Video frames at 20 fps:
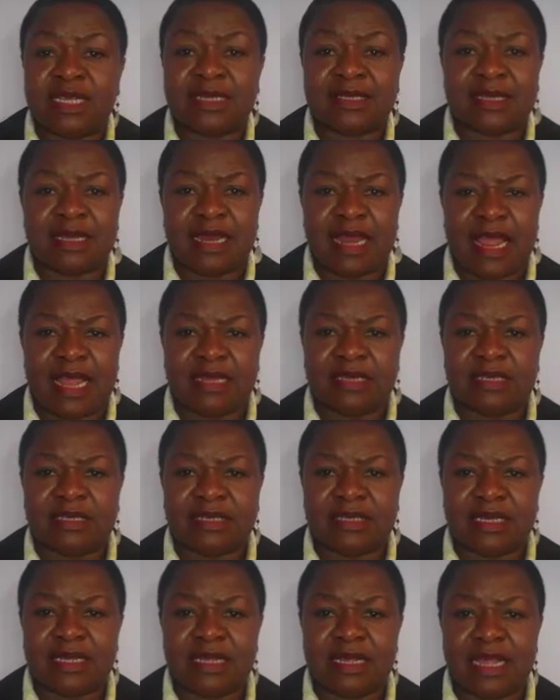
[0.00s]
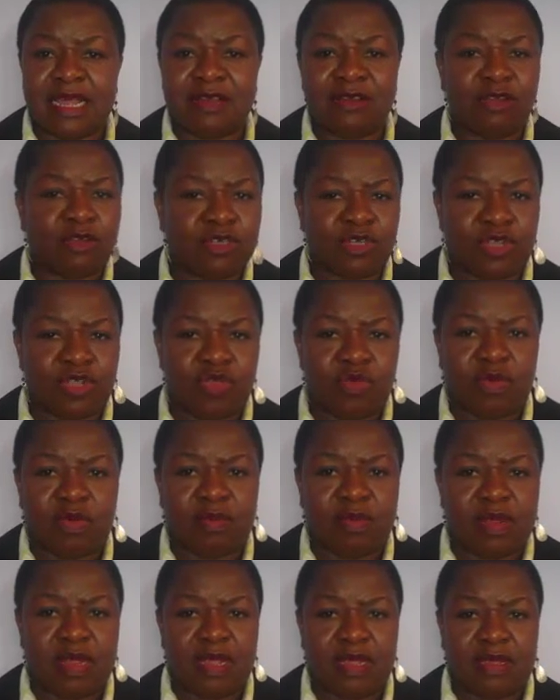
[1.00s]
is an entity and not a human
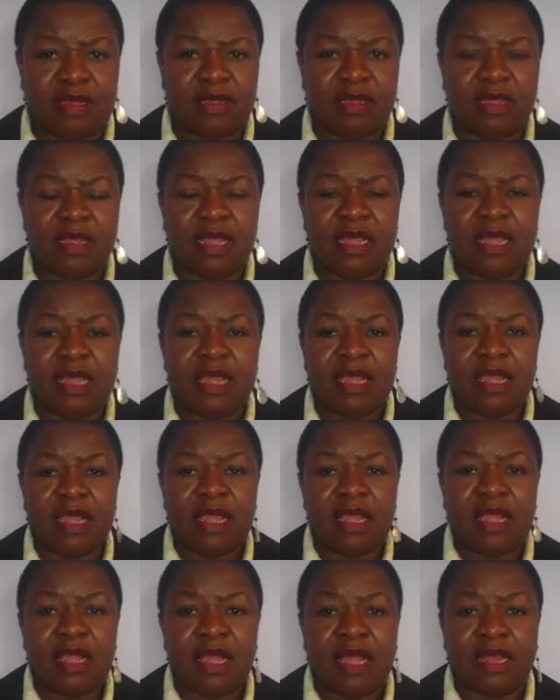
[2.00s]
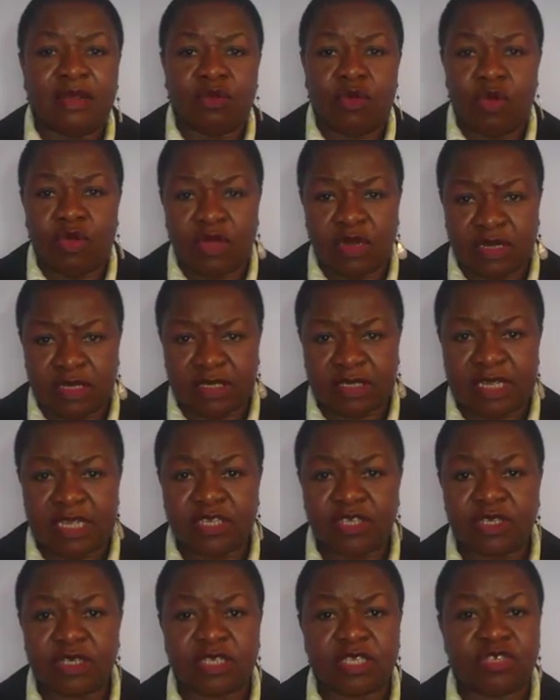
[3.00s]
being. An
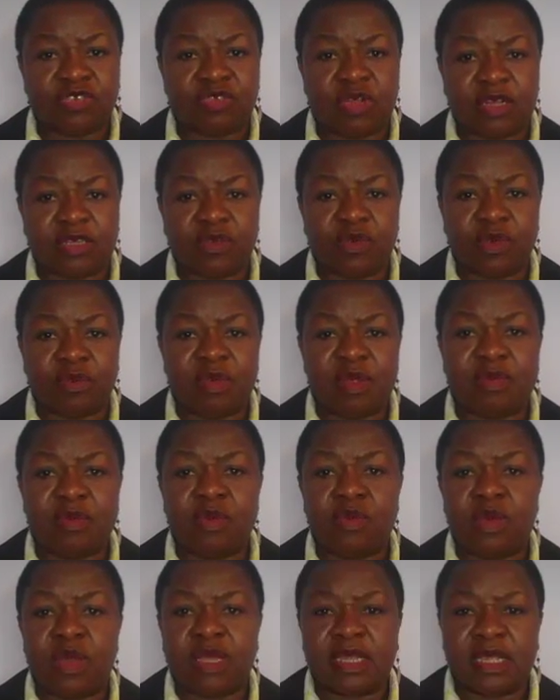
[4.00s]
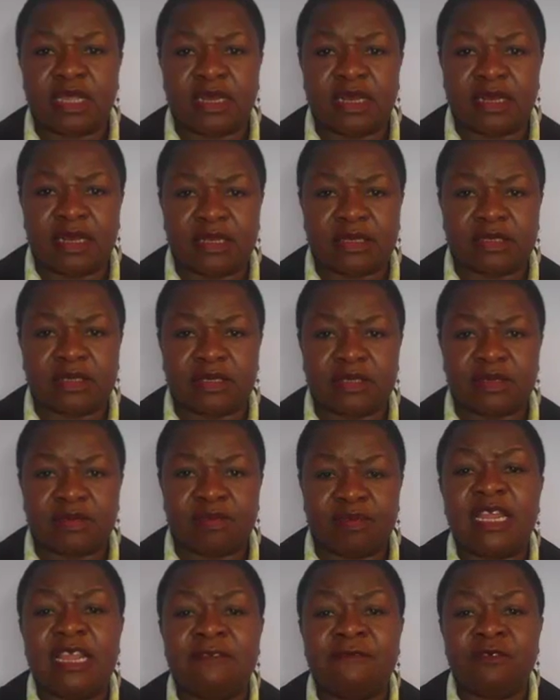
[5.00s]
organization, a structure with people working in it.
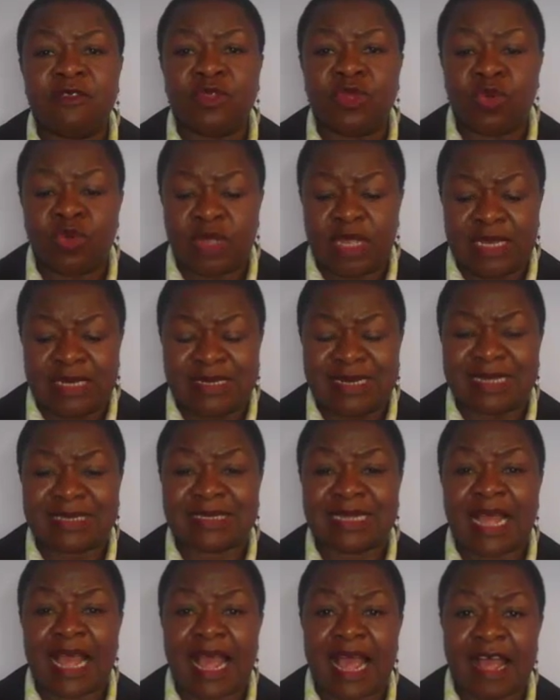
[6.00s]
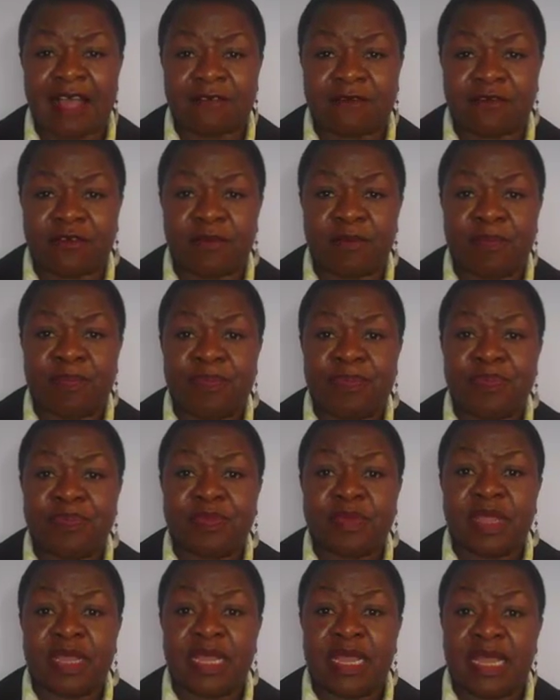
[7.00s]
Even though it does have
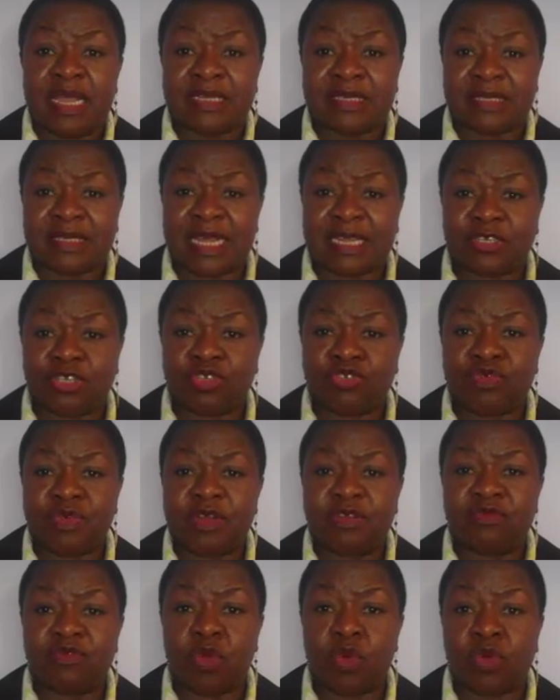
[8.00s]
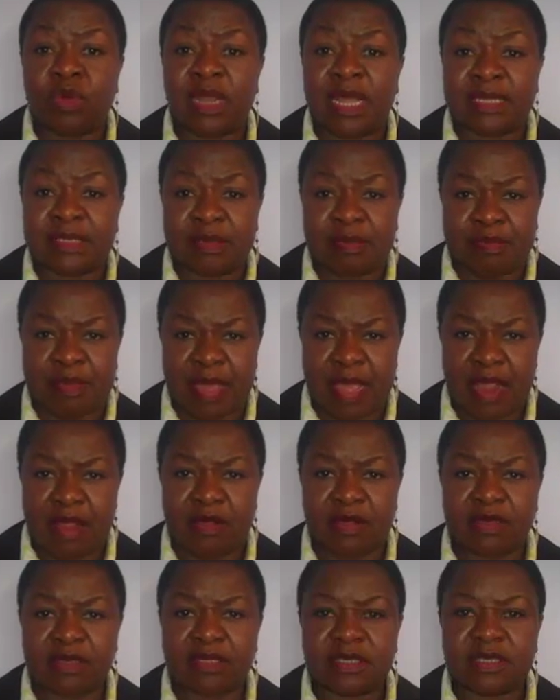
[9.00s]
a statutory role as a
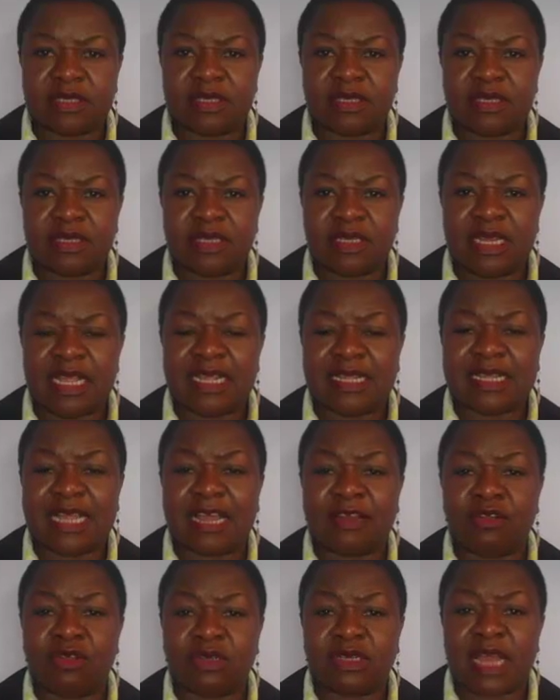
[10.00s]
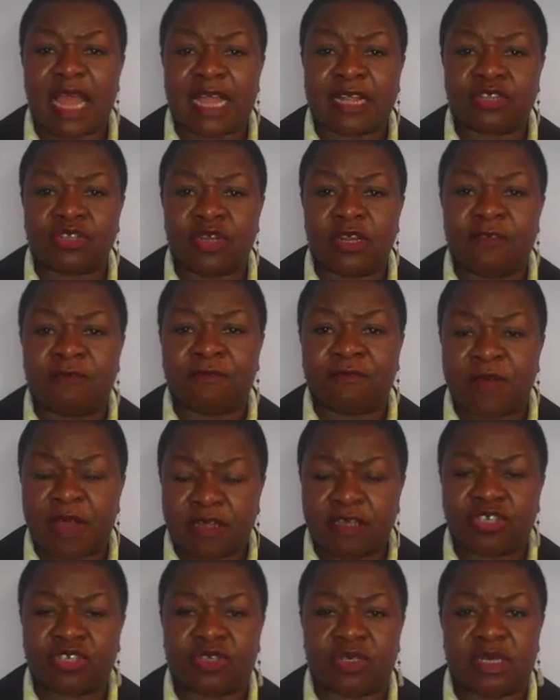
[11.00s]
parent, it cannot actually
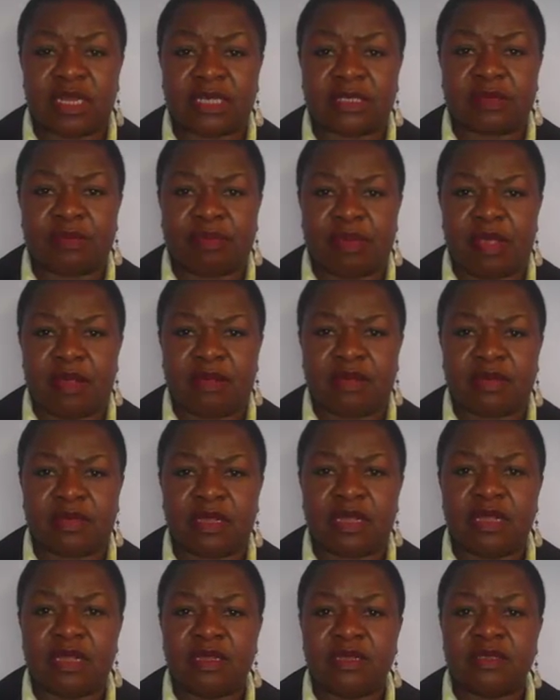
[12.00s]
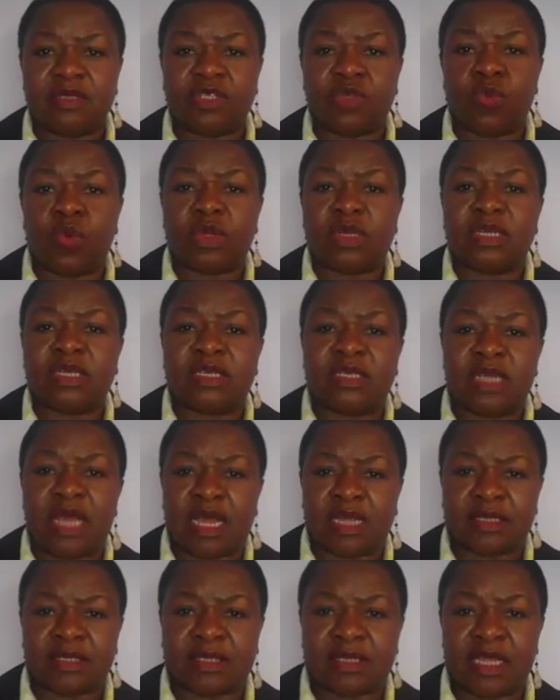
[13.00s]
function as a parent. So what it
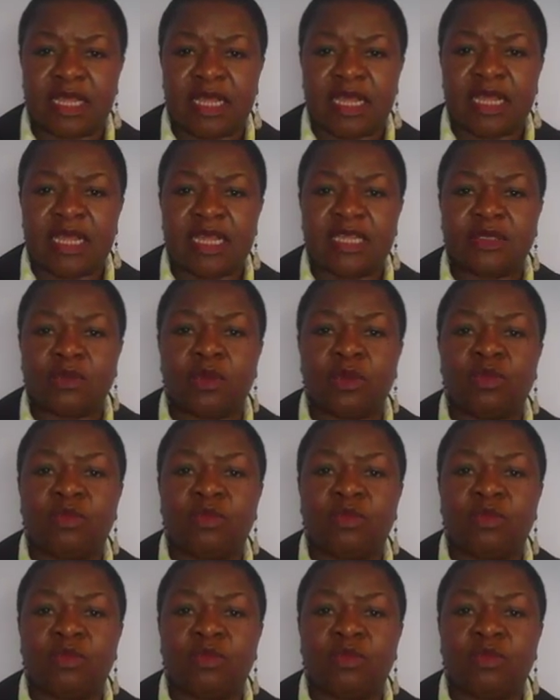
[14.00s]
does, it